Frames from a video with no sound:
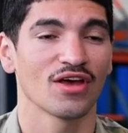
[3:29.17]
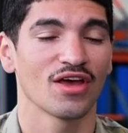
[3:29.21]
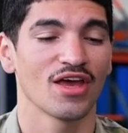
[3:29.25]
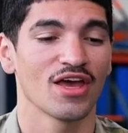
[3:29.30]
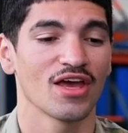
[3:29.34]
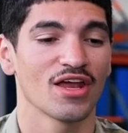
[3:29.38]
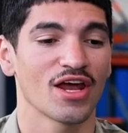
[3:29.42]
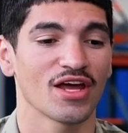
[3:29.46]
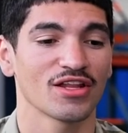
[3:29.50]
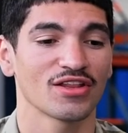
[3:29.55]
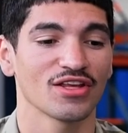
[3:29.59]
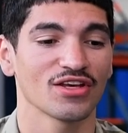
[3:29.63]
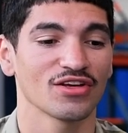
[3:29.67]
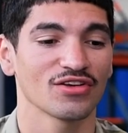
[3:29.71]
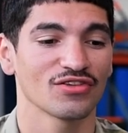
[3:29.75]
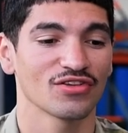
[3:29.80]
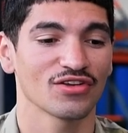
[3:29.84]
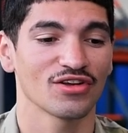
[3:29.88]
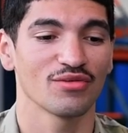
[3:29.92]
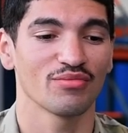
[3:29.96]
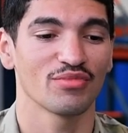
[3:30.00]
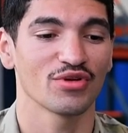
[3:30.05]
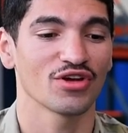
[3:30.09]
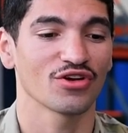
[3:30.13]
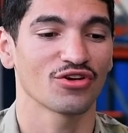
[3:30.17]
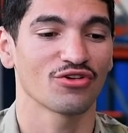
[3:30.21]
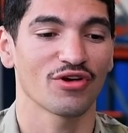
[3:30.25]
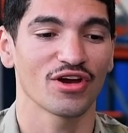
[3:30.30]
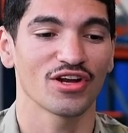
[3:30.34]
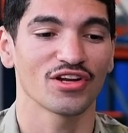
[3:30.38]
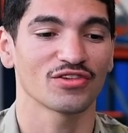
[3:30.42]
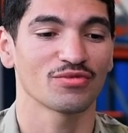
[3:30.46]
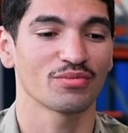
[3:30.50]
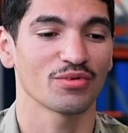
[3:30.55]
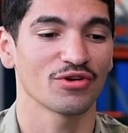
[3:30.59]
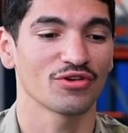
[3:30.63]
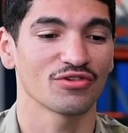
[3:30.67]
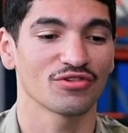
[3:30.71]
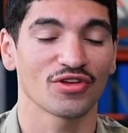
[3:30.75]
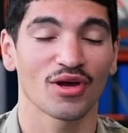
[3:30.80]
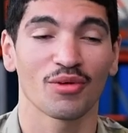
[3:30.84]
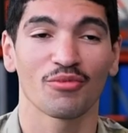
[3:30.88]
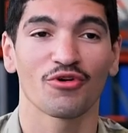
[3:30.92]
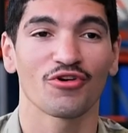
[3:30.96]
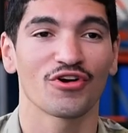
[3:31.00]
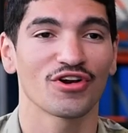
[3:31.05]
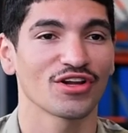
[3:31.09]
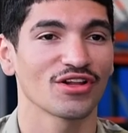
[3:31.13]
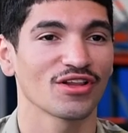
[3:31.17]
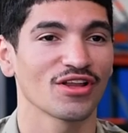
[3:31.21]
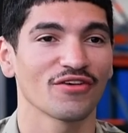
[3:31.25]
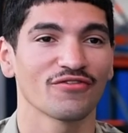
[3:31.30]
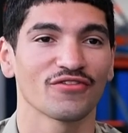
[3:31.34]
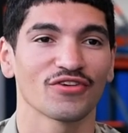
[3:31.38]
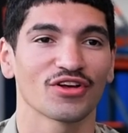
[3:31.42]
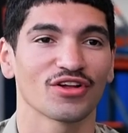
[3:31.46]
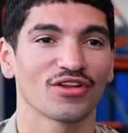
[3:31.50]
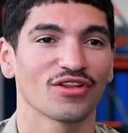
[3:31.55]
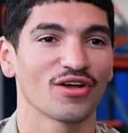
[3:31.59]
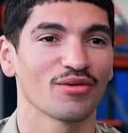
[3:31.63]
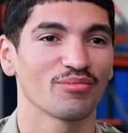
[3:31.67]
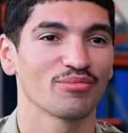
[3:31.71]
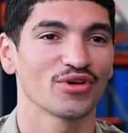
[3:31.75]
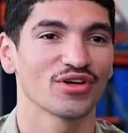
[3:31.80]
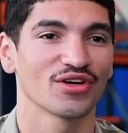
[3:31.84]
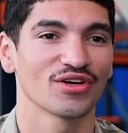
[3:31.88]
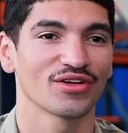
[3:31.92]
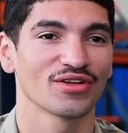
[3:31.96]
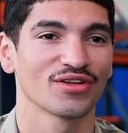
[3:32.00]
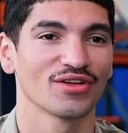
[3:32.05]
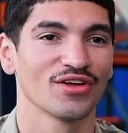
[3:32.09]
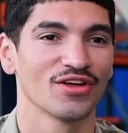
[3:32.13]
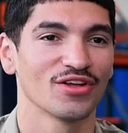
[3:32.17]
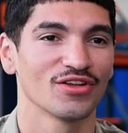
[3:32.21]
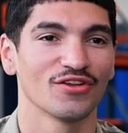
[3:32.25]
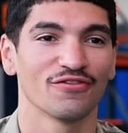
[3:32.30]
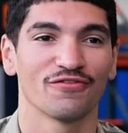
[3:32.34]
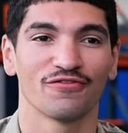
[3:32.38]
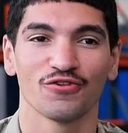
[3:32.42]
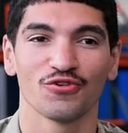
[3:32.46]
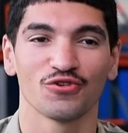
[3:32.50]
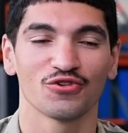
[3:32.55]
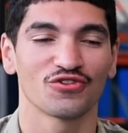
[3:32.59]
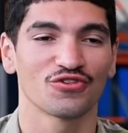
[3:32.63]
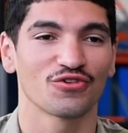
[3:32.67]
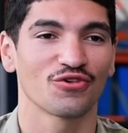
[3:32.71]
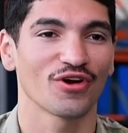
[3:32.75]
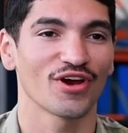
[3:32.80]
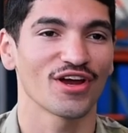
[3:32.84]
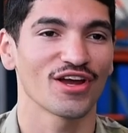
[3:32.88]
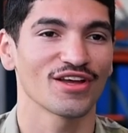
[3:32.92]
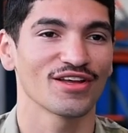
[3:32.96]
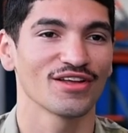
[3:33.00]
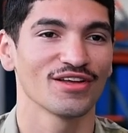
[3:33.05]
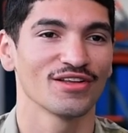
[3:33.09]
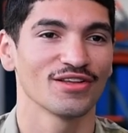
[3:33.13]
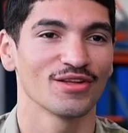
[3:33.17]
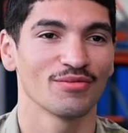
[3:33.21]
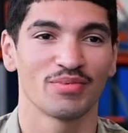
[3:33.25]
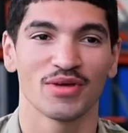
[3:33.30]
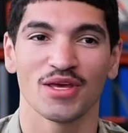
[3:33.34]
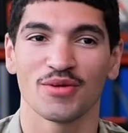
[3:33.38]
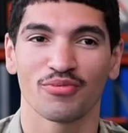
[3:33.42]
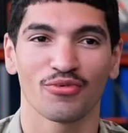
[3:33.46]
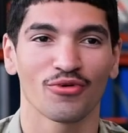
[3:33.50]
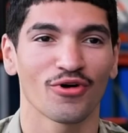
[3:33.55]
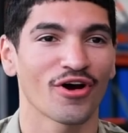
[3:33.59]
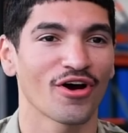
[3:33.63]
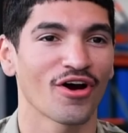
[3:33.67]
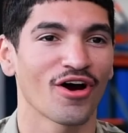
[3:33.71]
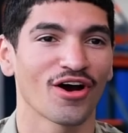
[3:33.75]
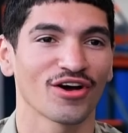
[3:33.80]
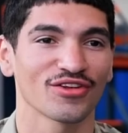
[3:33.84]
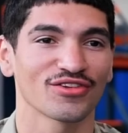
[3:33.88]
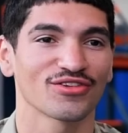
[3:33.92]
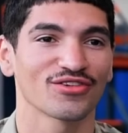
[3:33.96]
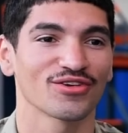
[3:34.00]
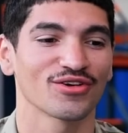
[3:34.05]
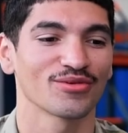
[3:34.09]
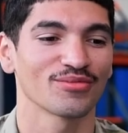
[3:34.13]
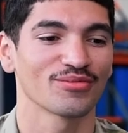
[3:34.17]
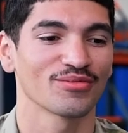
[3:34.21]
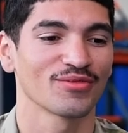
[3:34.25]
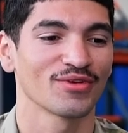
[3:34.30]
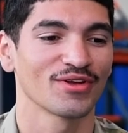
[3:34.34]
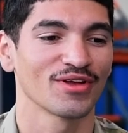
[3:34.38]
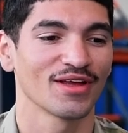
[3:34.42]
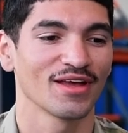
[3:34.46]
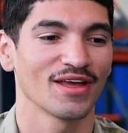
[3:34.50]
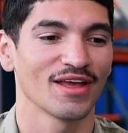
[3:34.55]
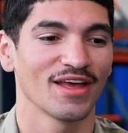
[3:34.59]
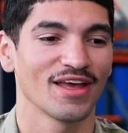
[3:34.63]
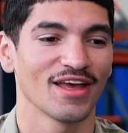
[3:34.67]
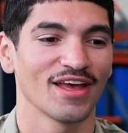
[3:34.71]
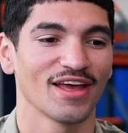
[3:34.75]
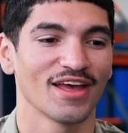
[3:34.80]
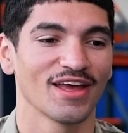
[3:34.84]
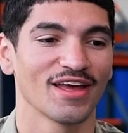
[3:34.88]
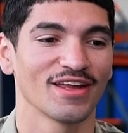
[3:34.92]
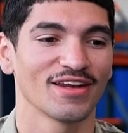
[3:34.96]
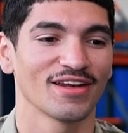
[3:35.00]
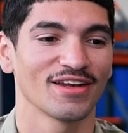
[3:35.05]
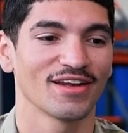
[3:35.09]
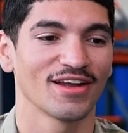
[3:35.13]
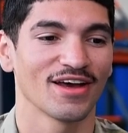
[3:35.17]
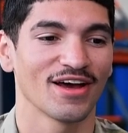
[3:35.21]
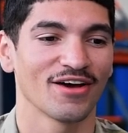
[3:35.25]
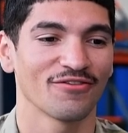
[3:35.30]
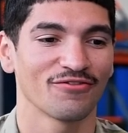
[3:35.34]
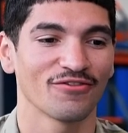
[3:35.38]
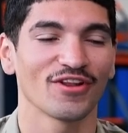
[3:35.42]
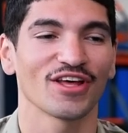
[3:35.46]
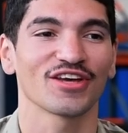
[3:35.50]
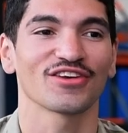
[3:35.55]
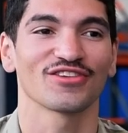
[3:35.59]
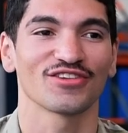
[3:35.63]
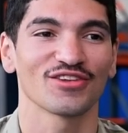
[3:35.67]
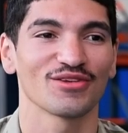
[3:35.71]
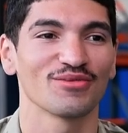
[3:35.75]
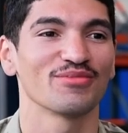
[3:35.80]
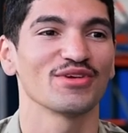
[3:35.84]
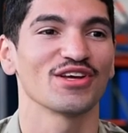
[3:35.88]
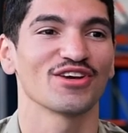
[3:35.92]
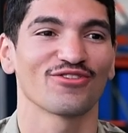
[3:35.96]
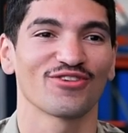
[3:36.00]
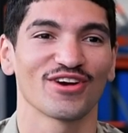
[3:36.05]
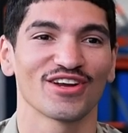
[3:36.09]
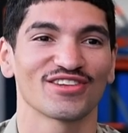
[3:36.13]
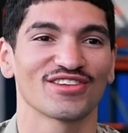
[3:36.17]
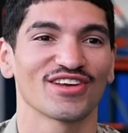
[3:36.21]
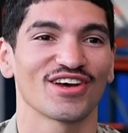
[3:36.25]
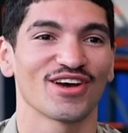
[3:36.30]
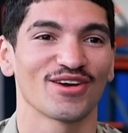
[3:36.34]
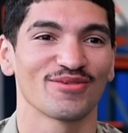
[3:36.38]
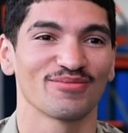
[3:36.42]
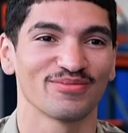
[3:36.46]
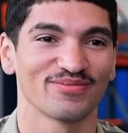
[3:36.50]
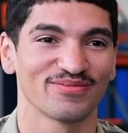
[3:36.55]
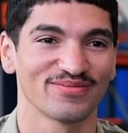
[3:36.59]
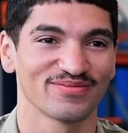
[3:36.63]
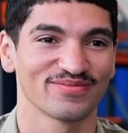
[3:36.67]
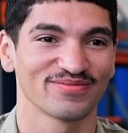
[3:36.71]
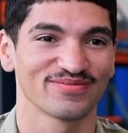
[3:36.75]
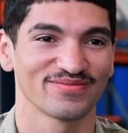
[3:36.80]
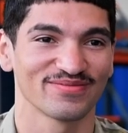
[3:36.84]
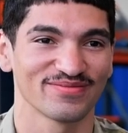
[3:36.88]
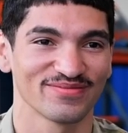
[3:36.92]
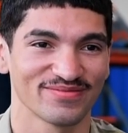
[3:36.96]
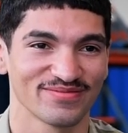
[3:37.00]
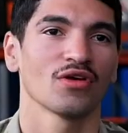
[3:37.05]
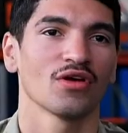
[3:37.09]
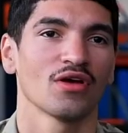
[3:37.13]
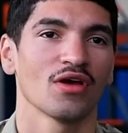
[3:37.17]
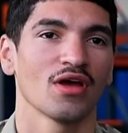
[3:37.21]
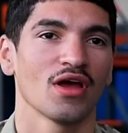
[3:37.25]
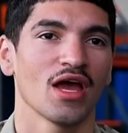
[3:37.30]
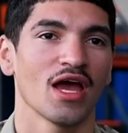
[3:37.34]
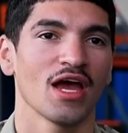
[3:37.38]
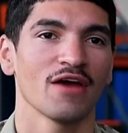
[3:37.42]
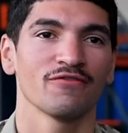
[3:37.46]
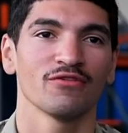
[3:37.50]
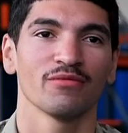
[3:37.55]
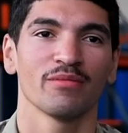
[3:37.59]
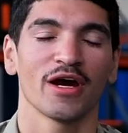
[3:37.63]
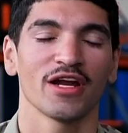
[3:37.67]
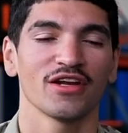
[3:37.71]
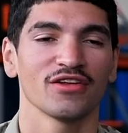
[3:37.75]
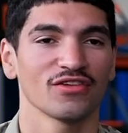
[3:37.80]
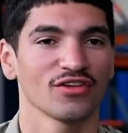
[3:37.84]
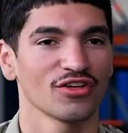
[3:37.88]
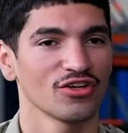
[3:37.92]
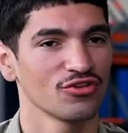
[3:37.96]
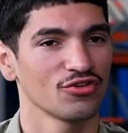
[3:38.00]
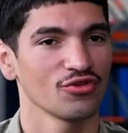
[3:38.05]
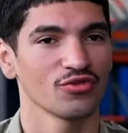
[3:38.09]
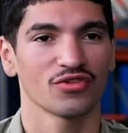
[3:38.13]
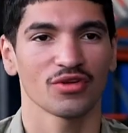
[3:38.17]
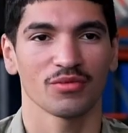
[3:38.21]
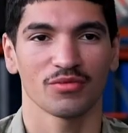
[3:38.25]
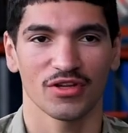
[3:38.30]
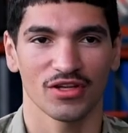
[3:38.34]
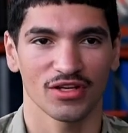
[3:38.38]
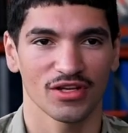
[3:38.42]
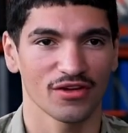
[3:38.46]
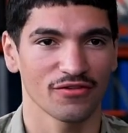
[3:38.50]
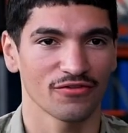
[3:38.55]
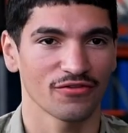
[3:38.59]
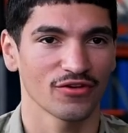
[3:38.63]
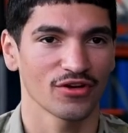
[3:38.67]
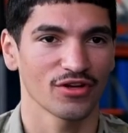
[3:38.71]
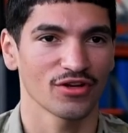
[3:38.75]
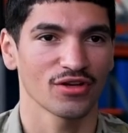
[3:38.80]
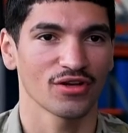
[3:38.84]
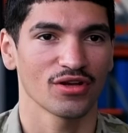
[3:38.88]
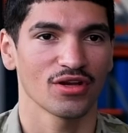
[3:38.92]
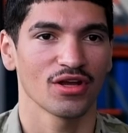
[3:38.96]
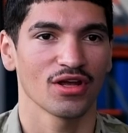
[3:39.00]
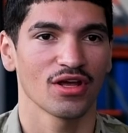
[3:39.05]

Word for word: And I think it's going to be a great experience. I'm already loving Colombia. The food's great. The people are awesome. And I feel like it's going to be a great time. Everybody's going to do something different.